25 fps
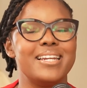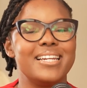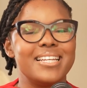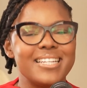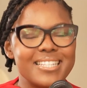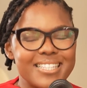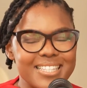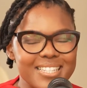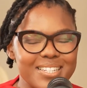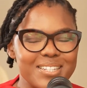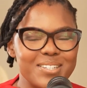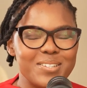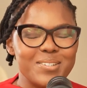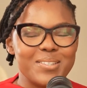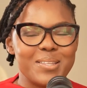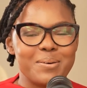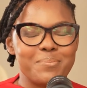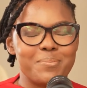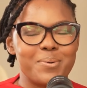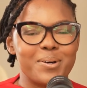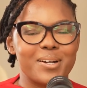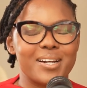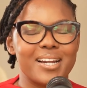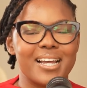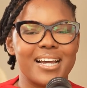listen to the
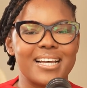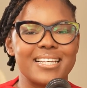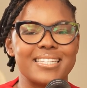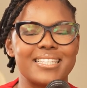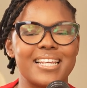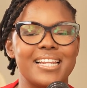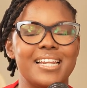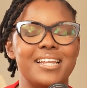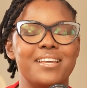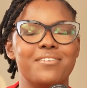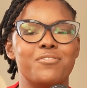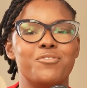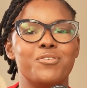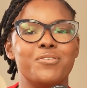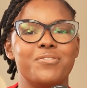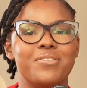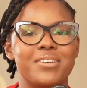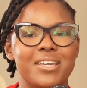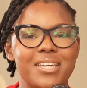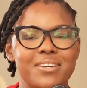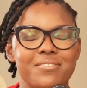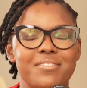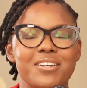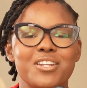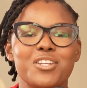podcast, and if we've
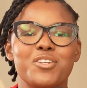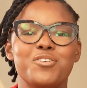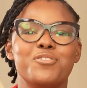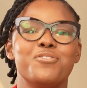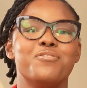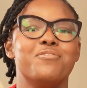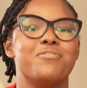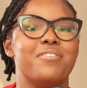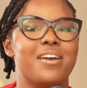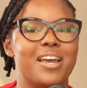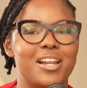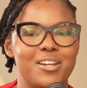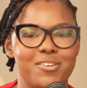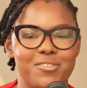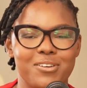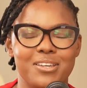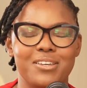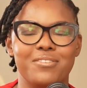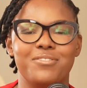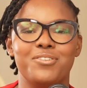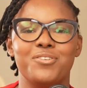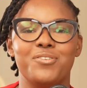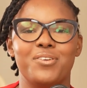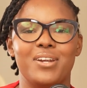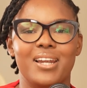given you value,
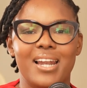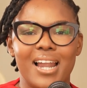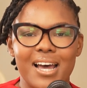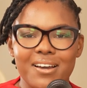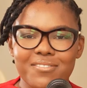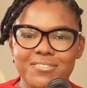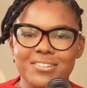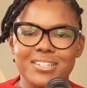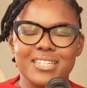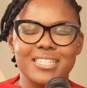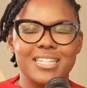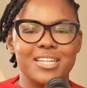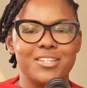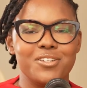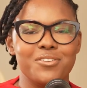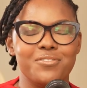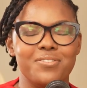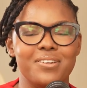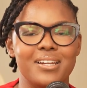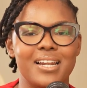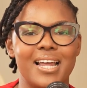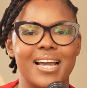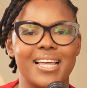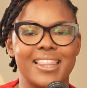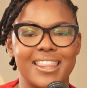if you loved it and you
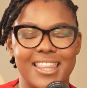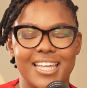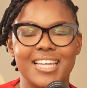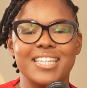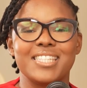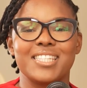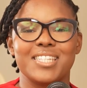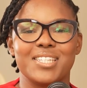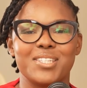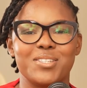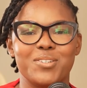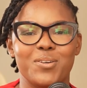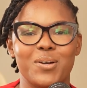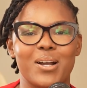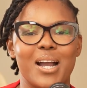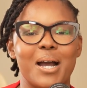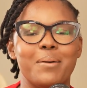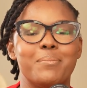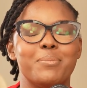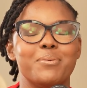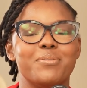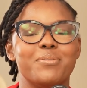feel like this is your cup